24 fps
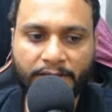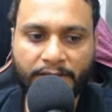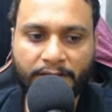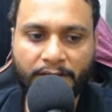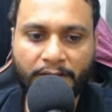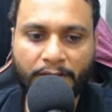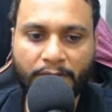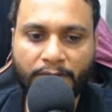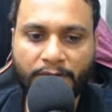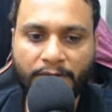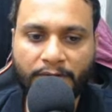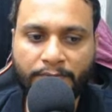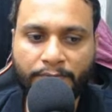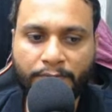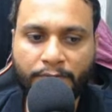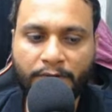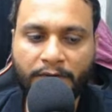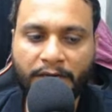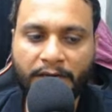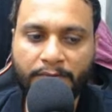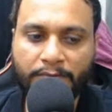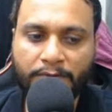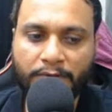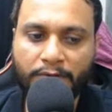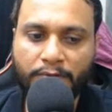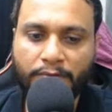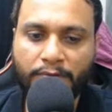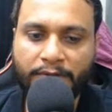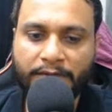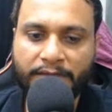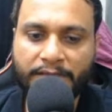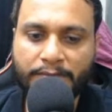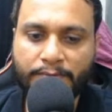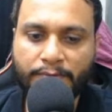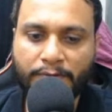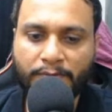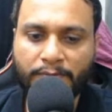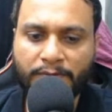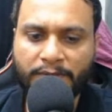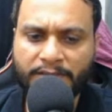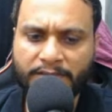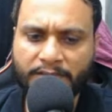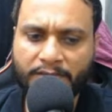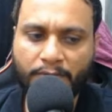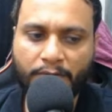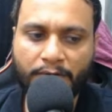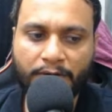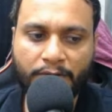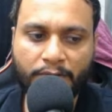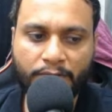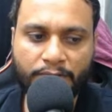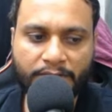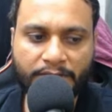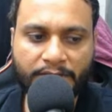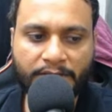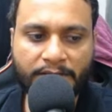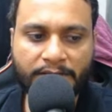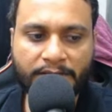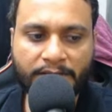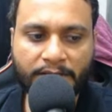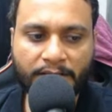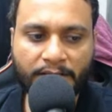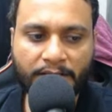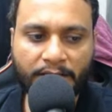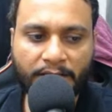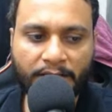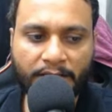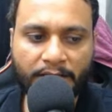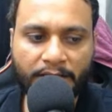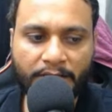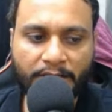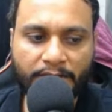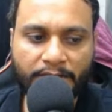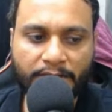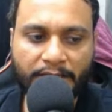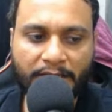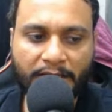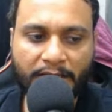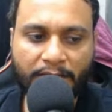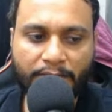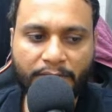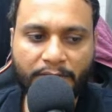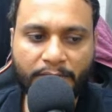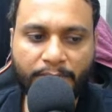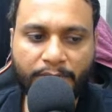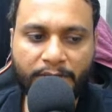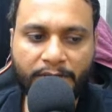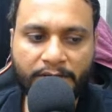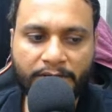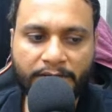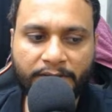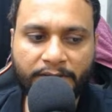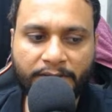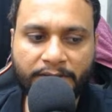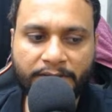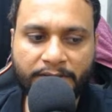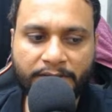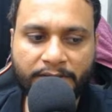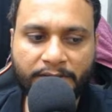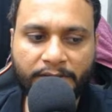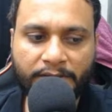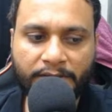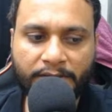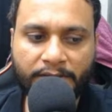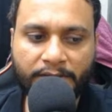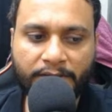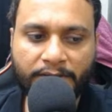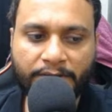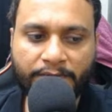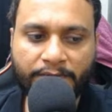Now, if you have the queries from, let's say, 1 to 6, then I will build the result.